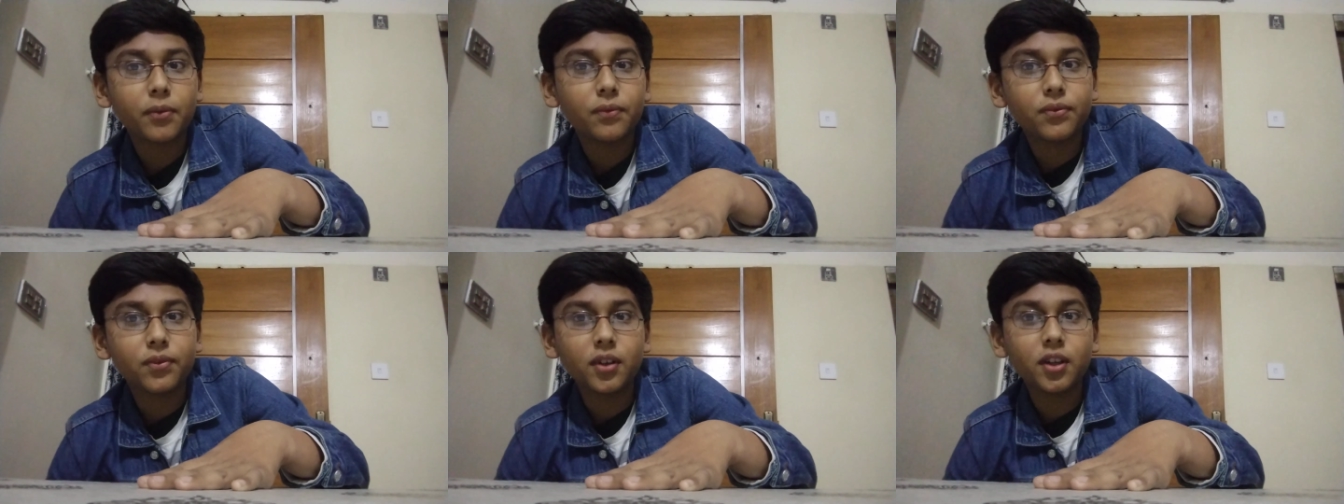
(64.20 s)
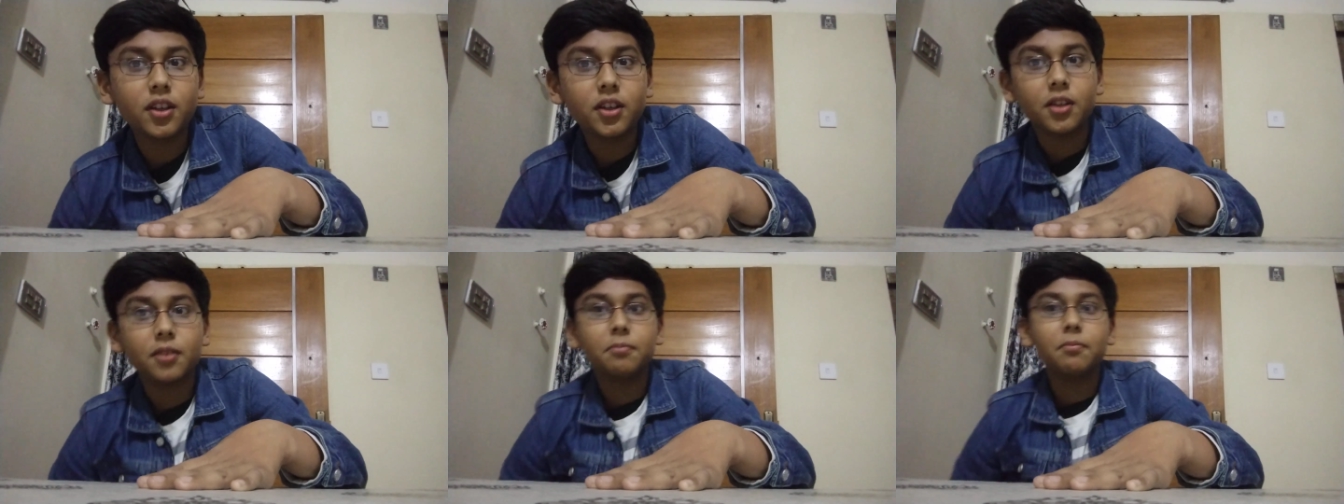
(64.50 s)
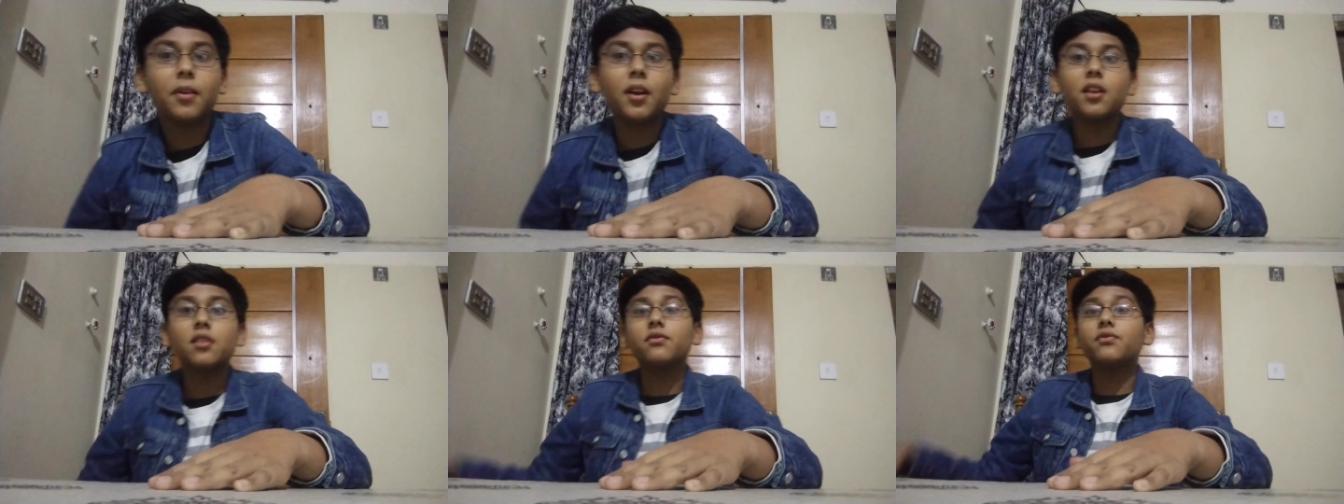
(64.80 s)
be
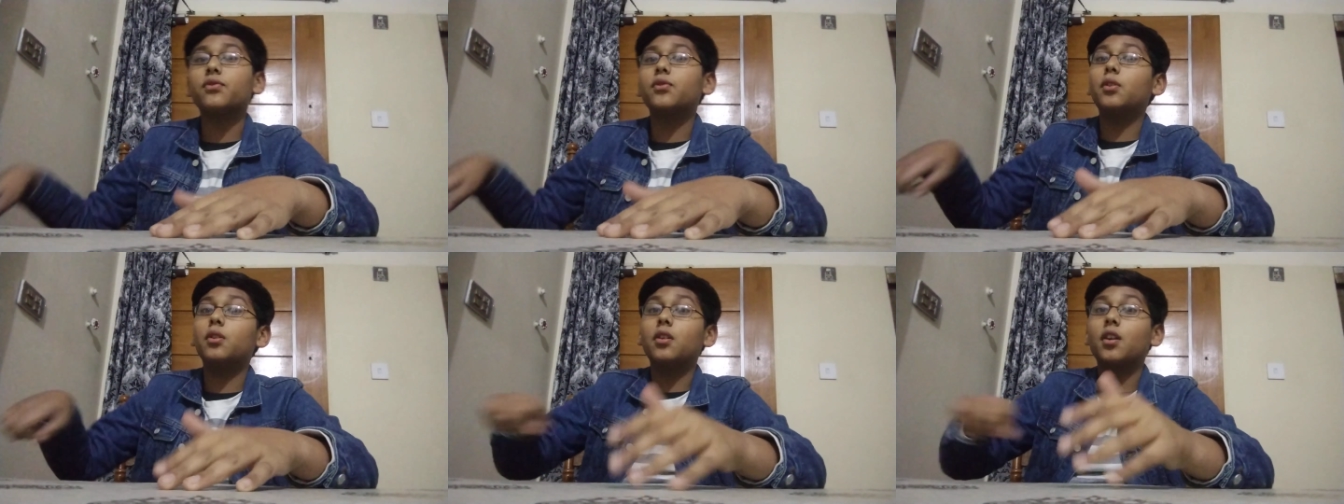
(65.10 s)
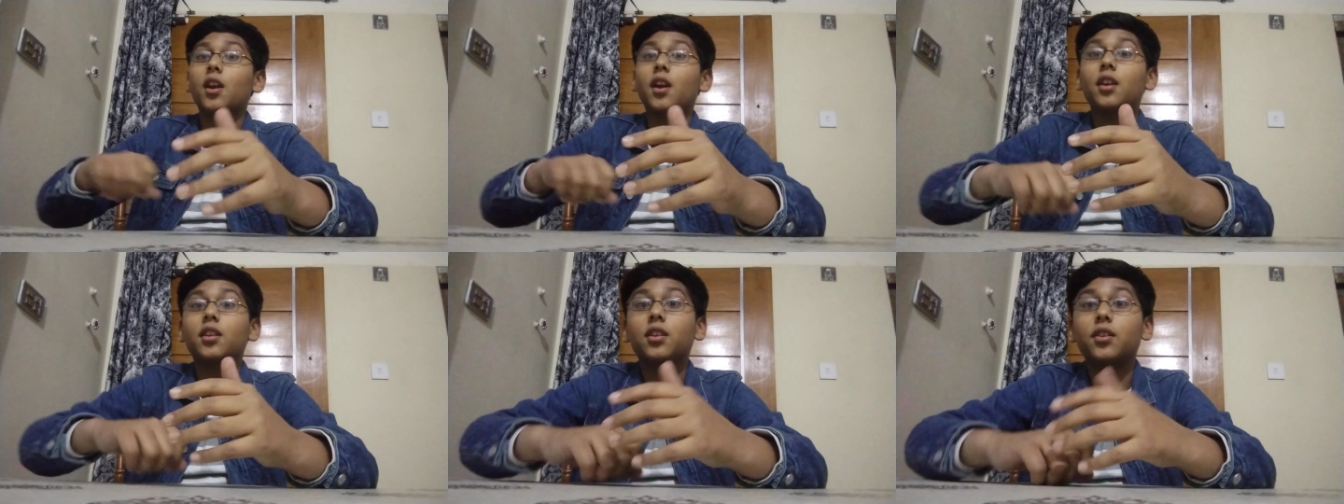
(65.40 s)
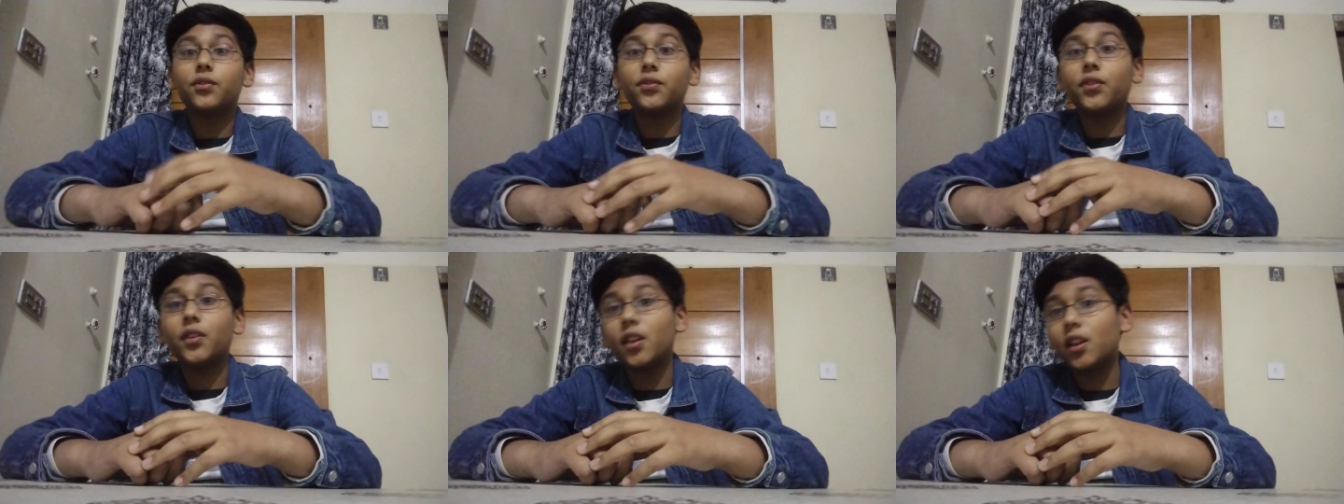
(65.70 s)
freedom, and for
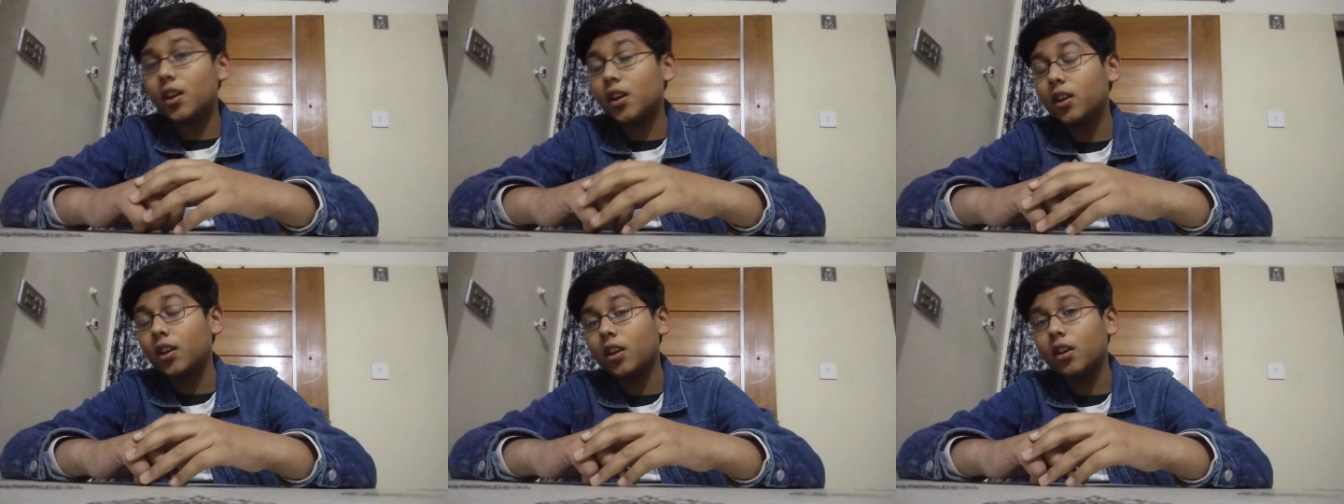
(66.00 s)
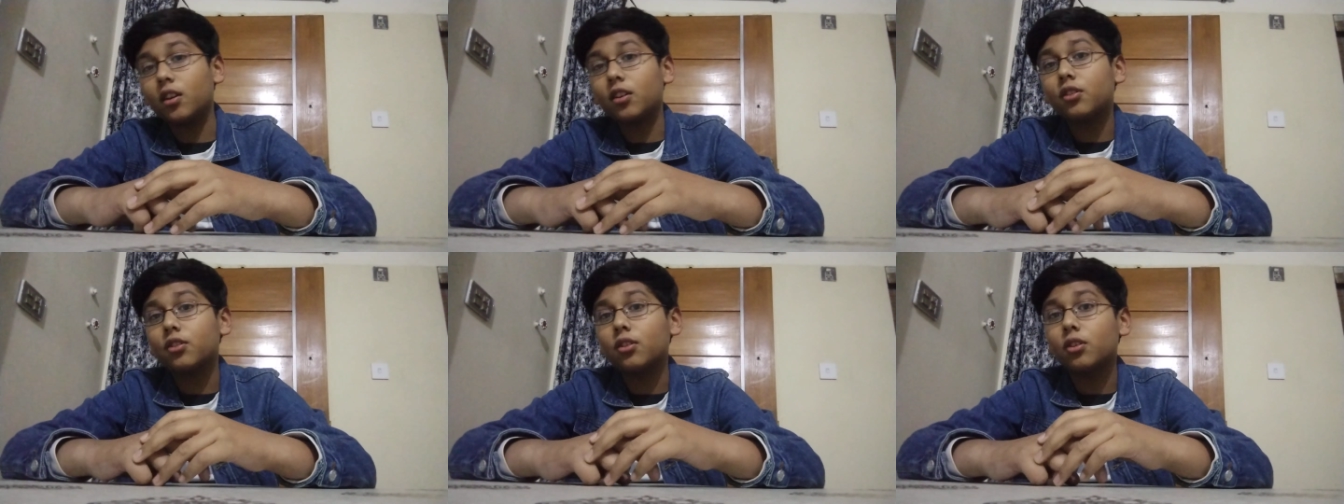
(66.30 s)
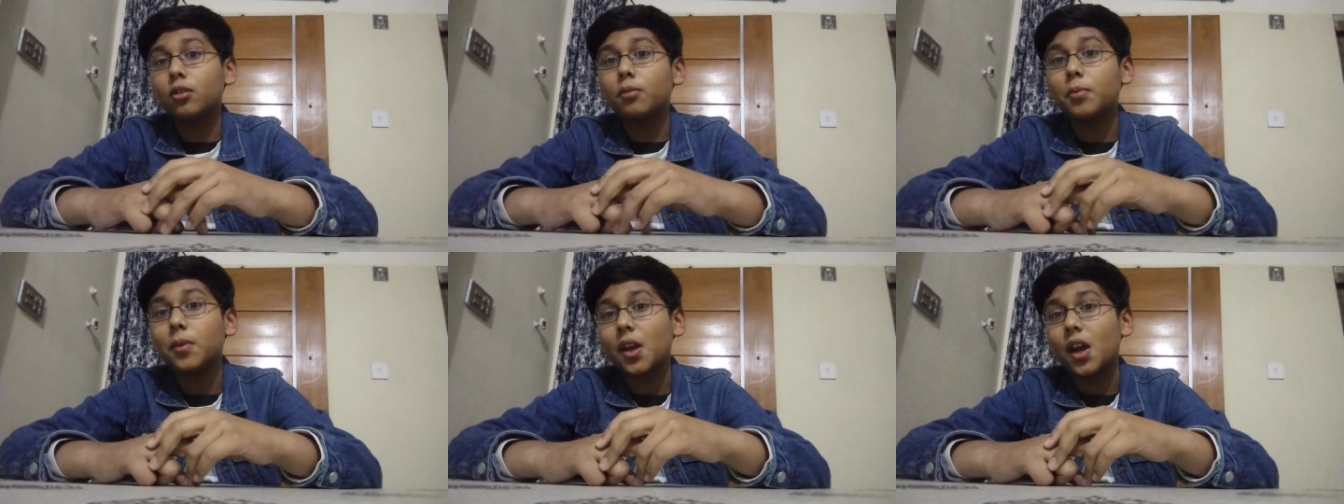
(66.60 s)
any feeling, it
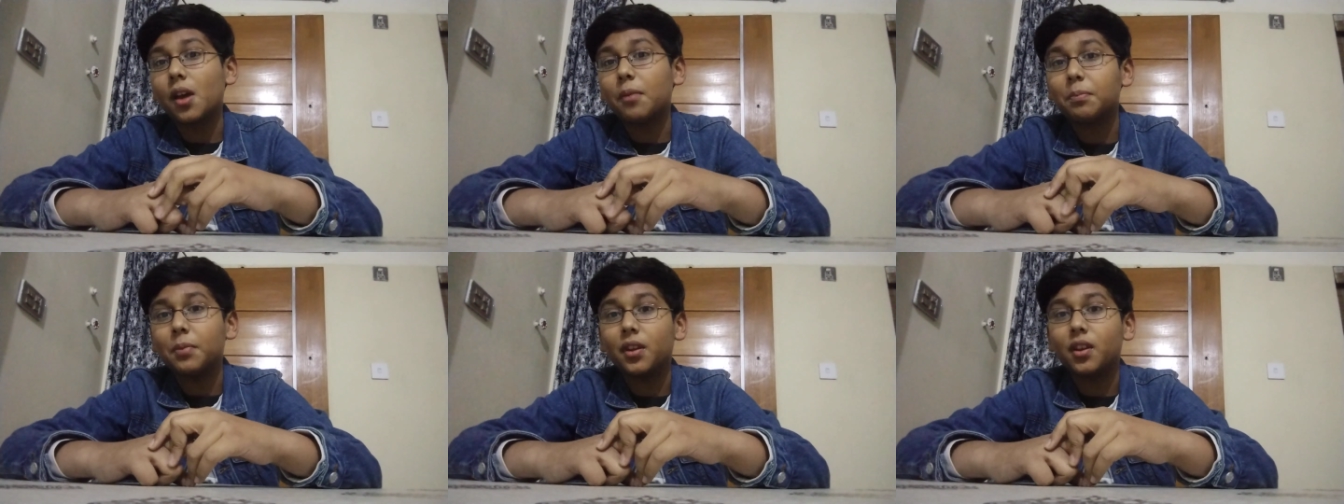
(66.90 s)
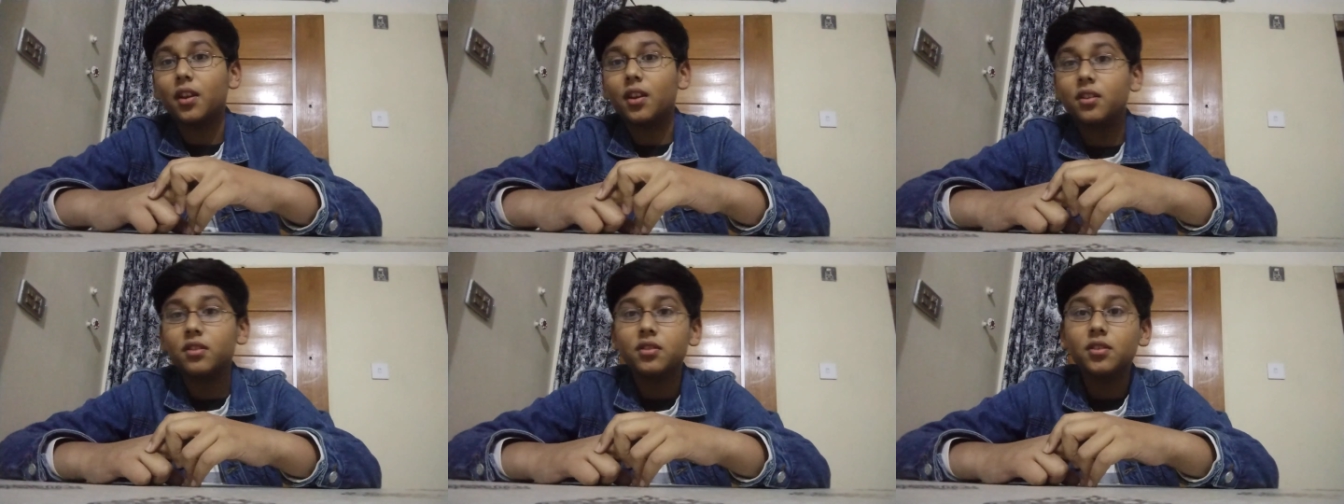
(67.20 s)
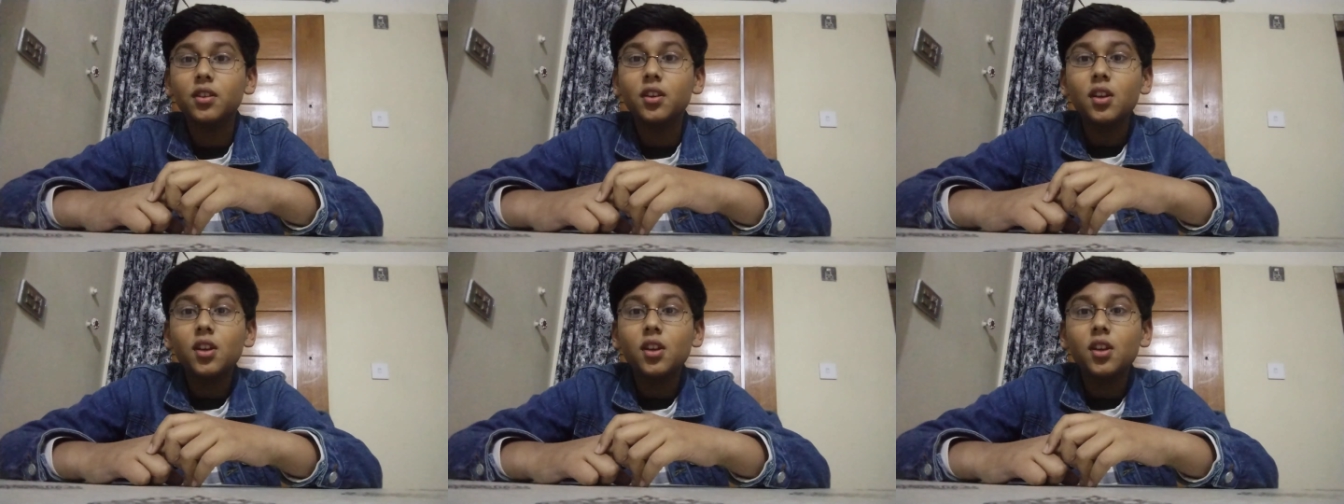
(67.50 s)
could be happiness.